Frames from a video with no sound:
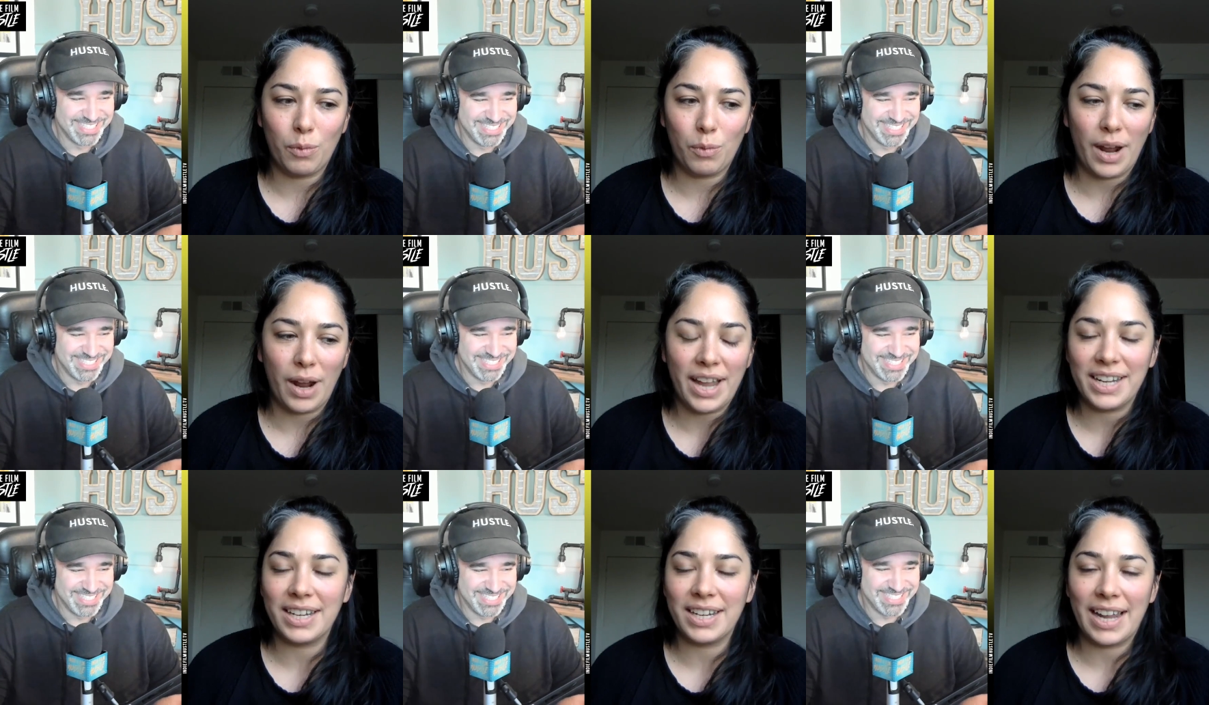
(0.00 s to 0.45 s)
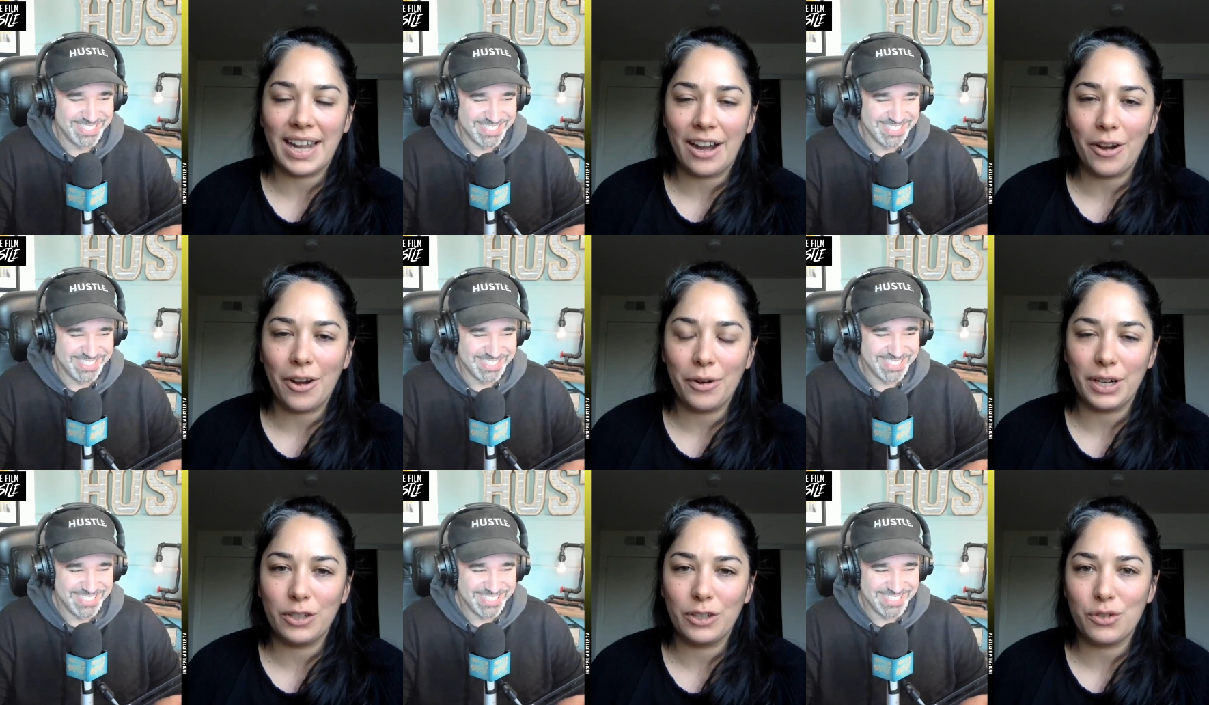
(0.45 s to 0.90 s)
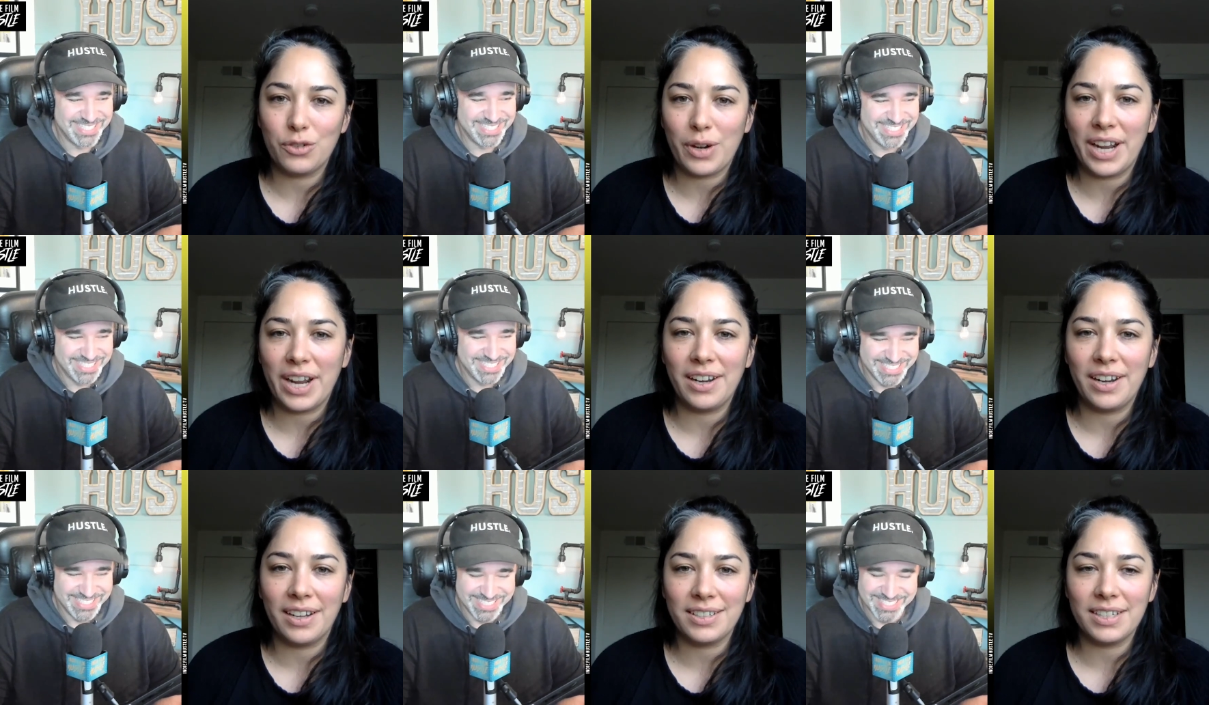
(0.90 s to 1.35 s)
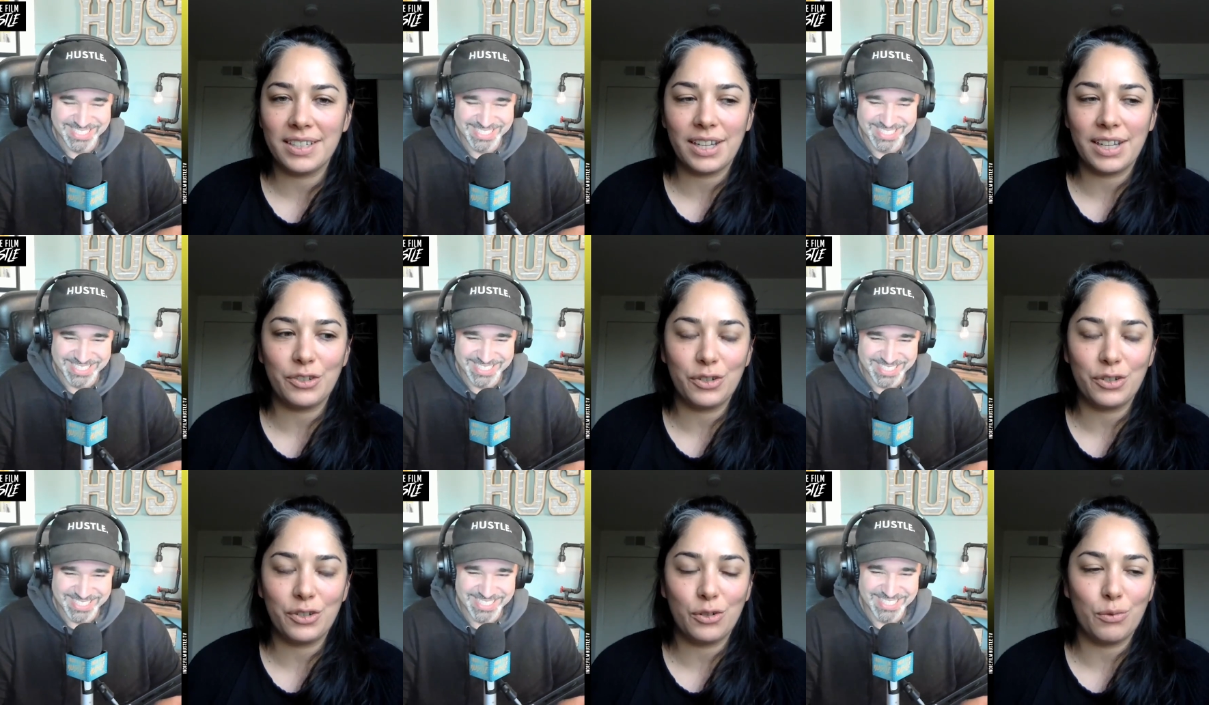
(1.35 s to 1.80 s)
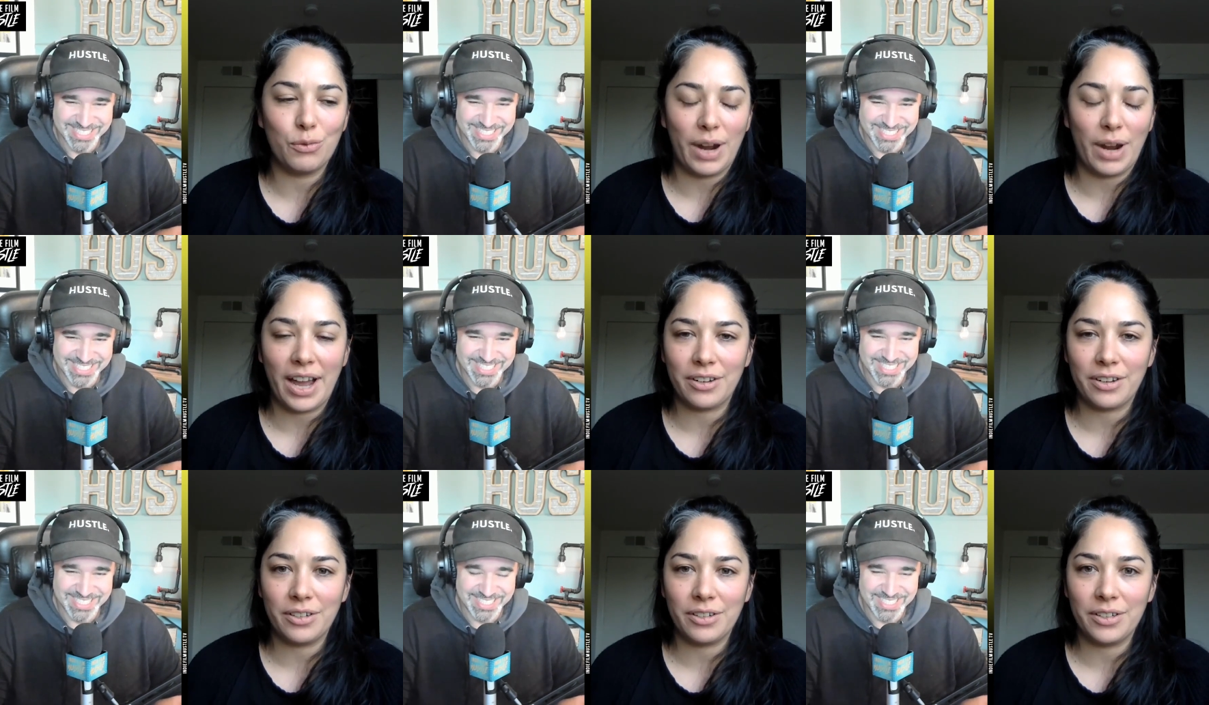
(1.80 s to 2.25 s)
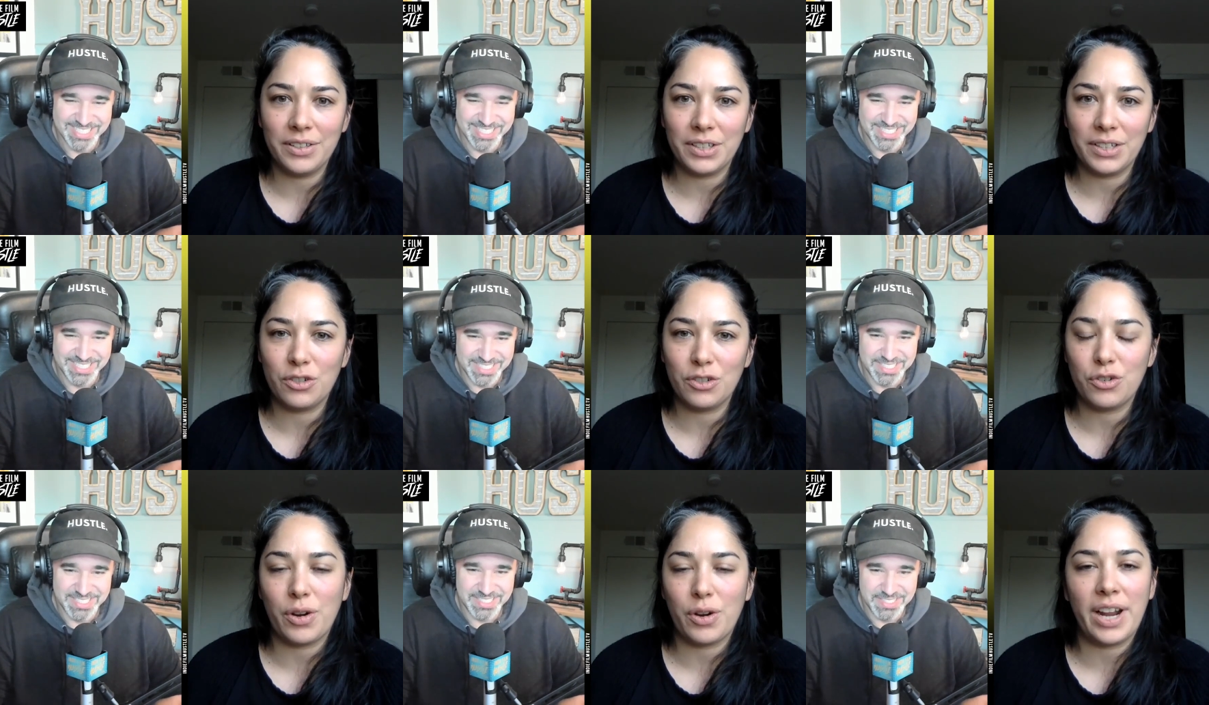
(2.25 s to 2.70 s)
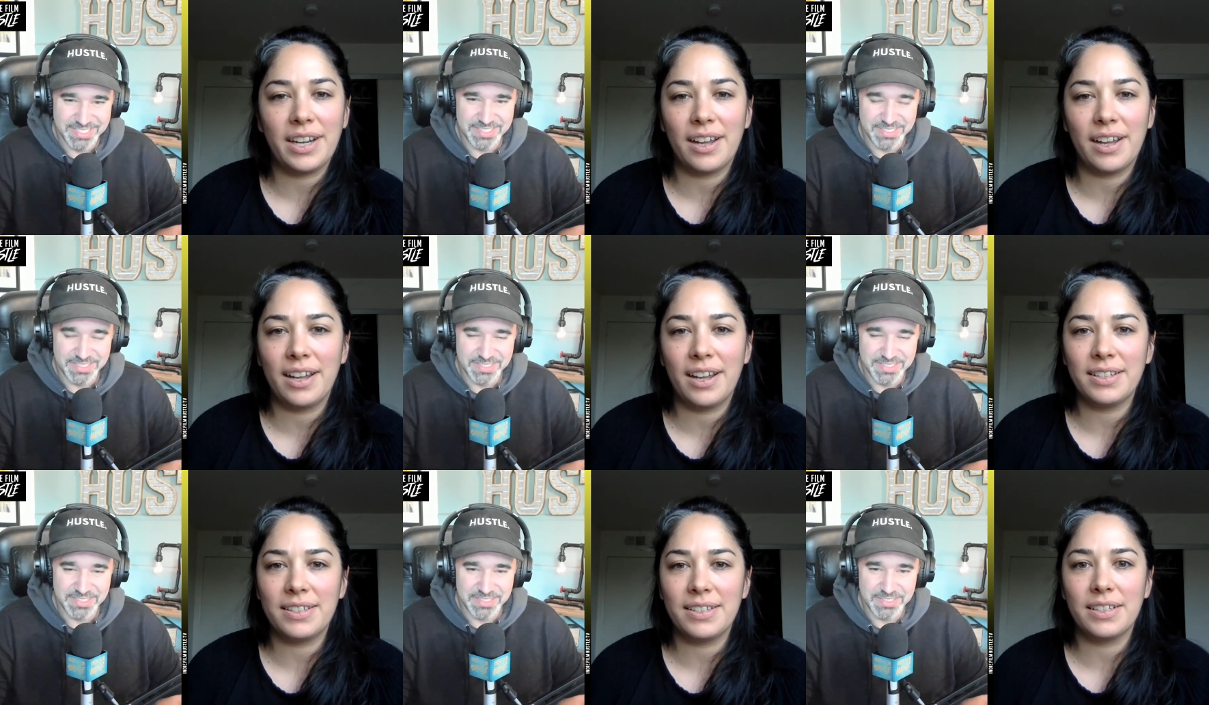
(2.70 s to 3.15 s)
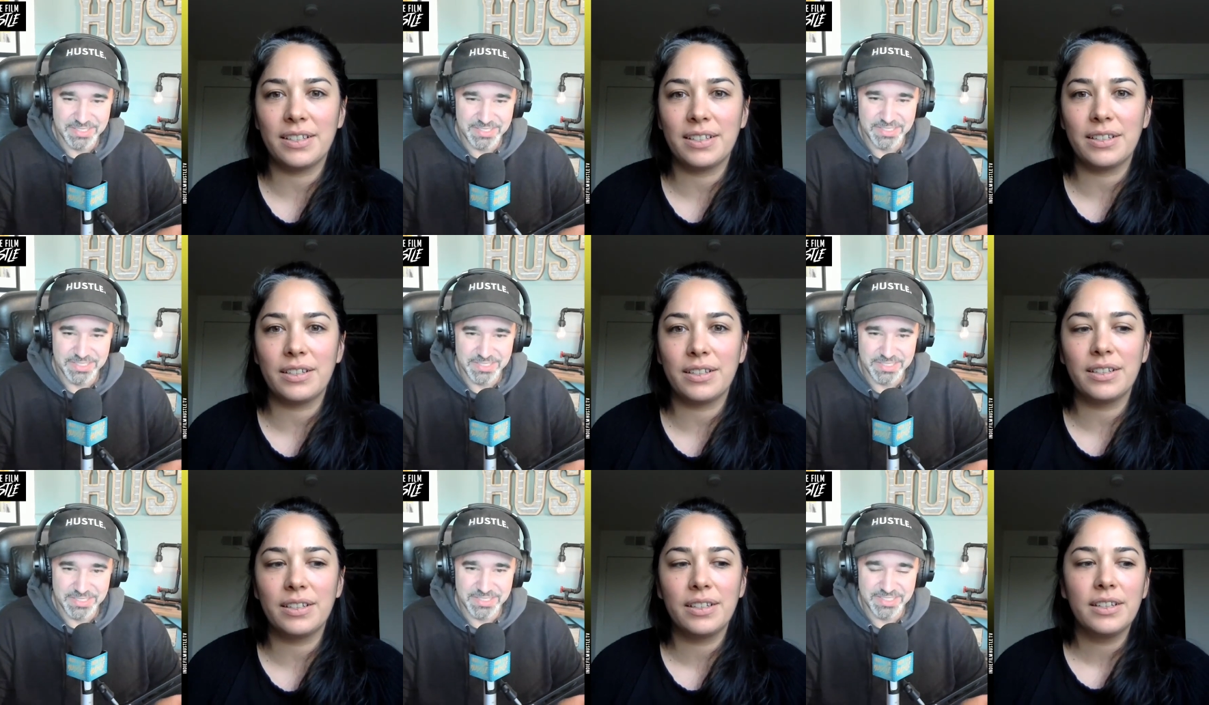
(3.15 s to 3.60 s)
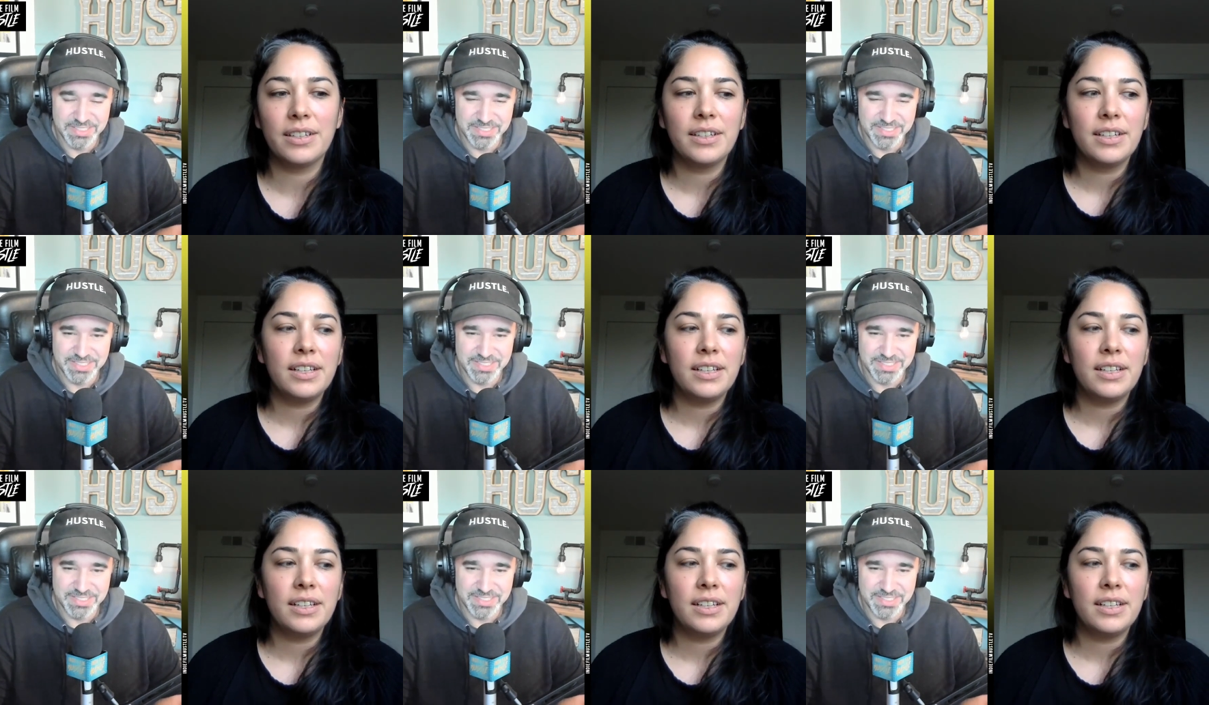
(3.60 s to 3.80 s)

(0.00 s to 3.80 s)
Speaker 1: ride it out and try not to get too rattled and try not to